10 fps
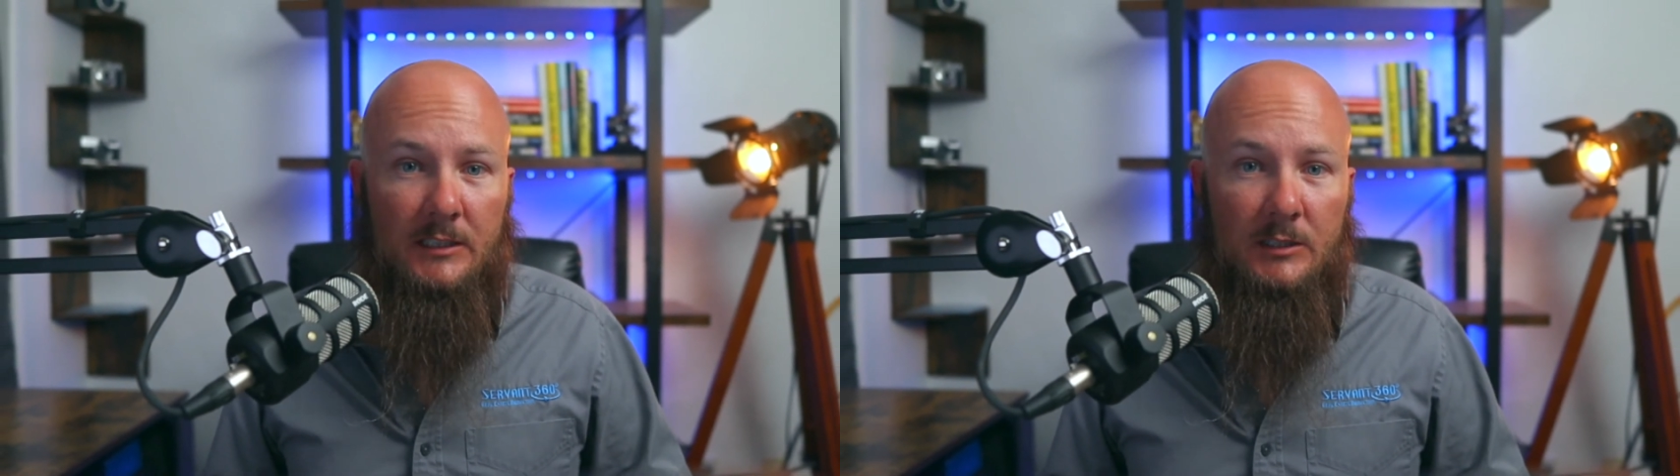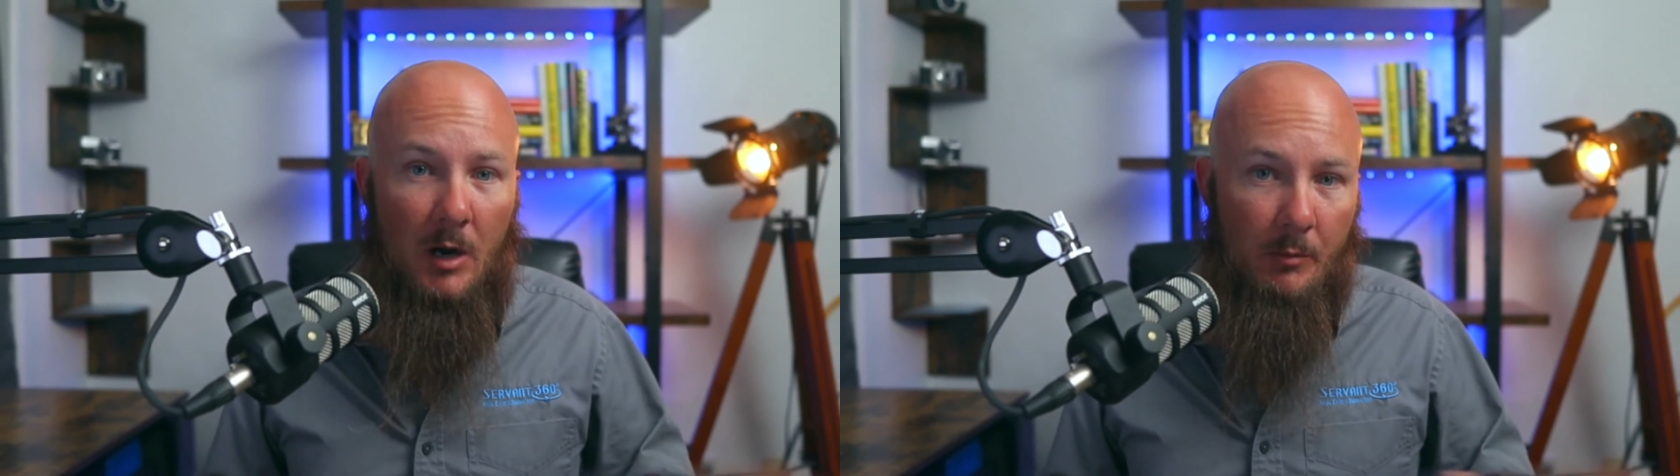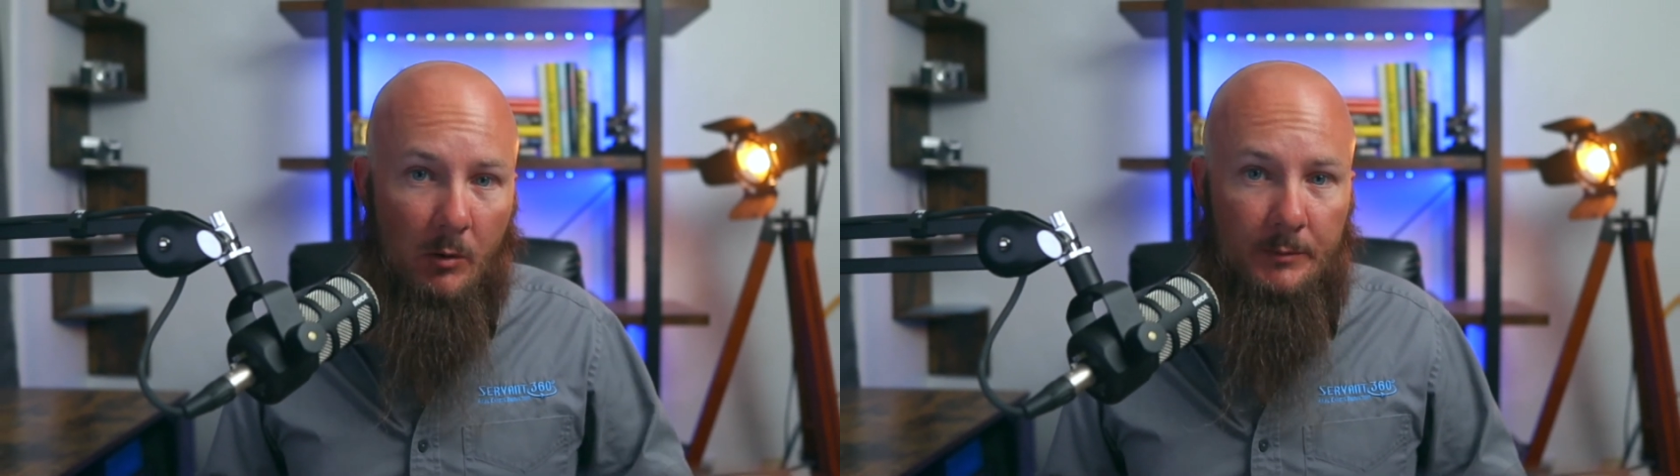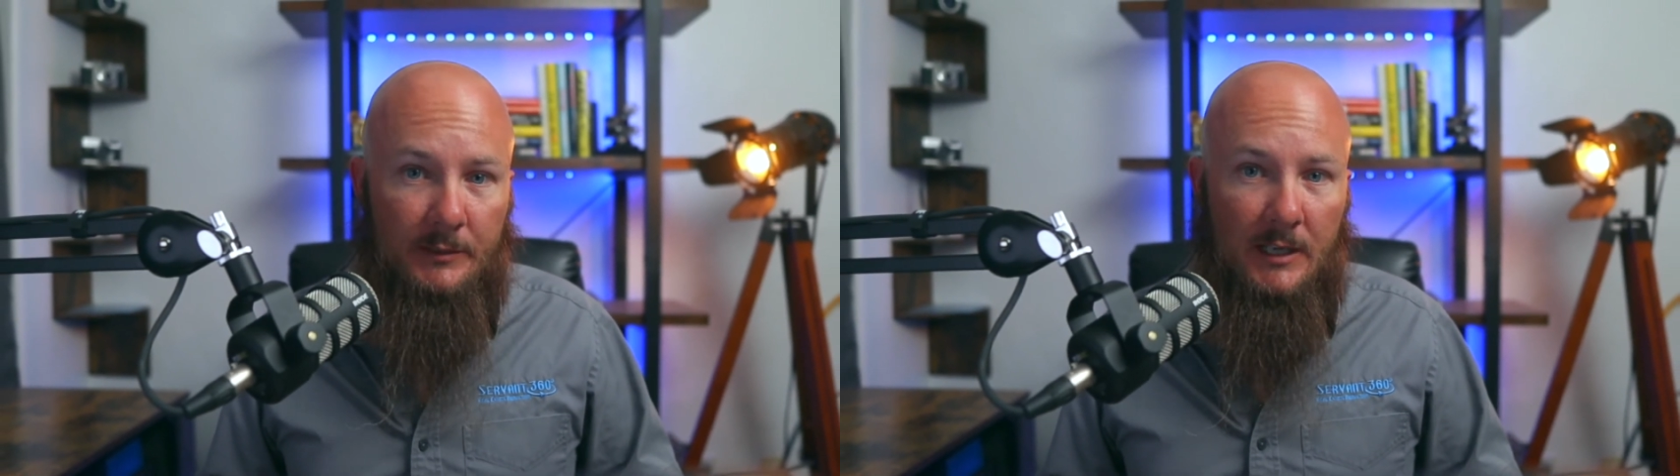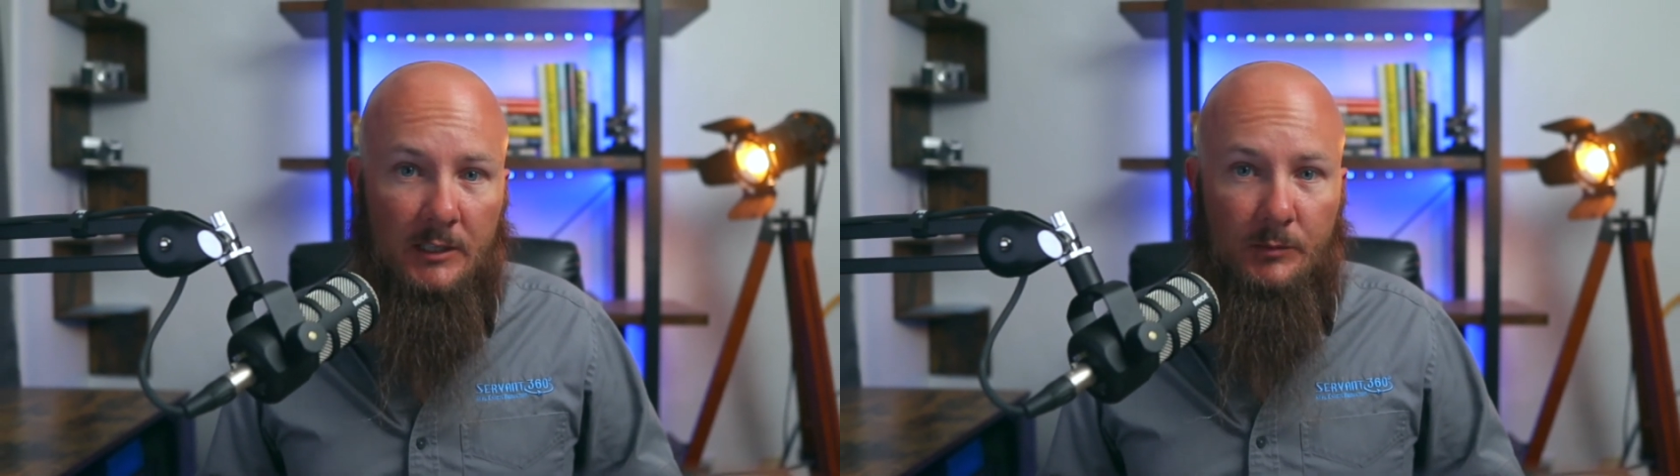property
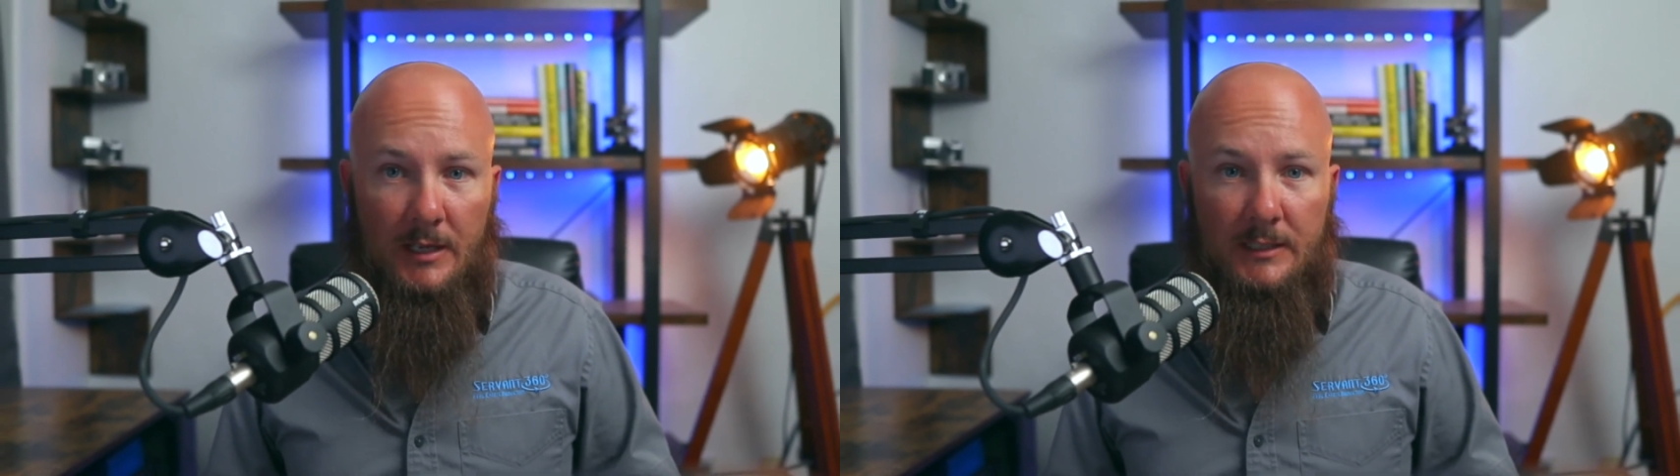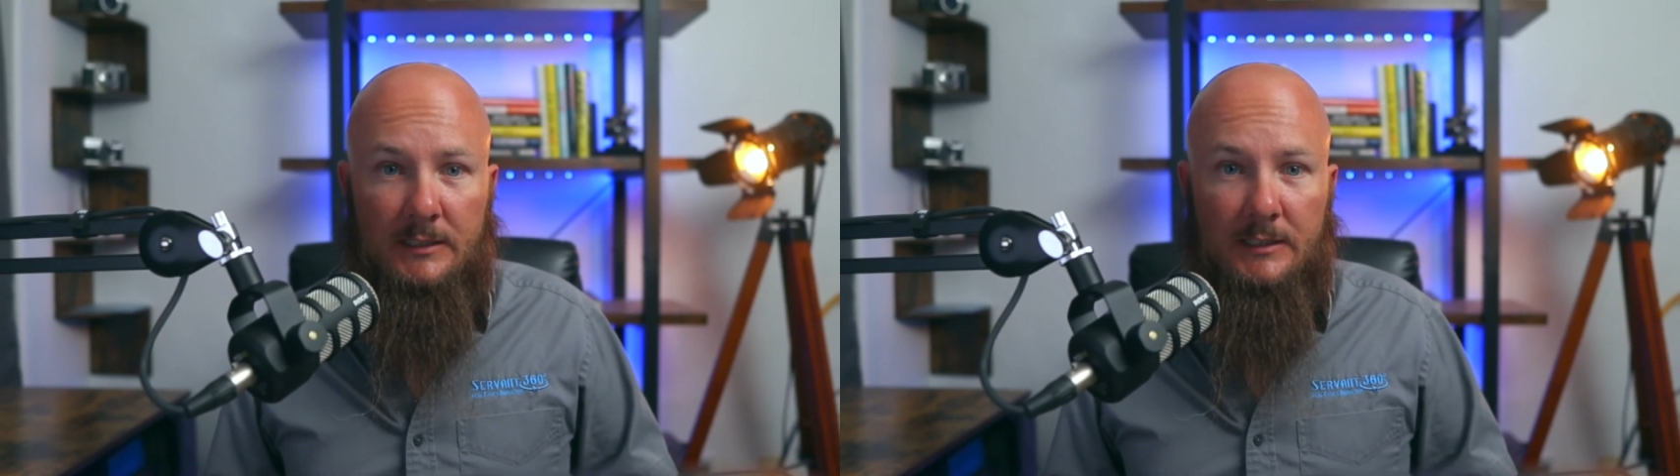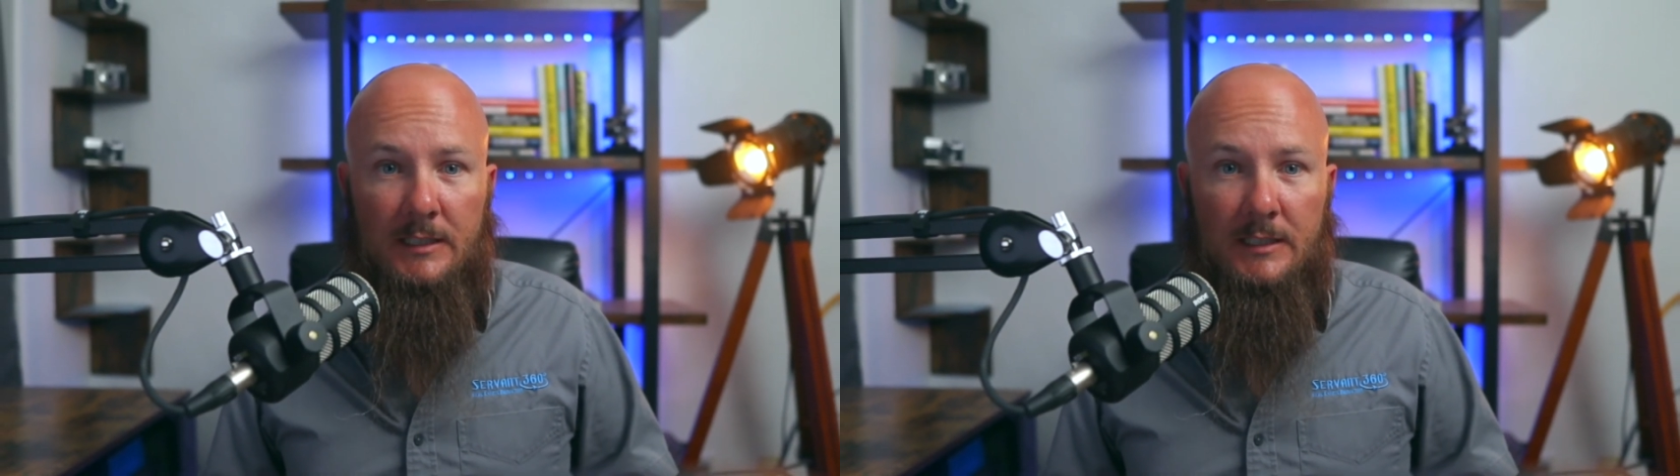websites with us.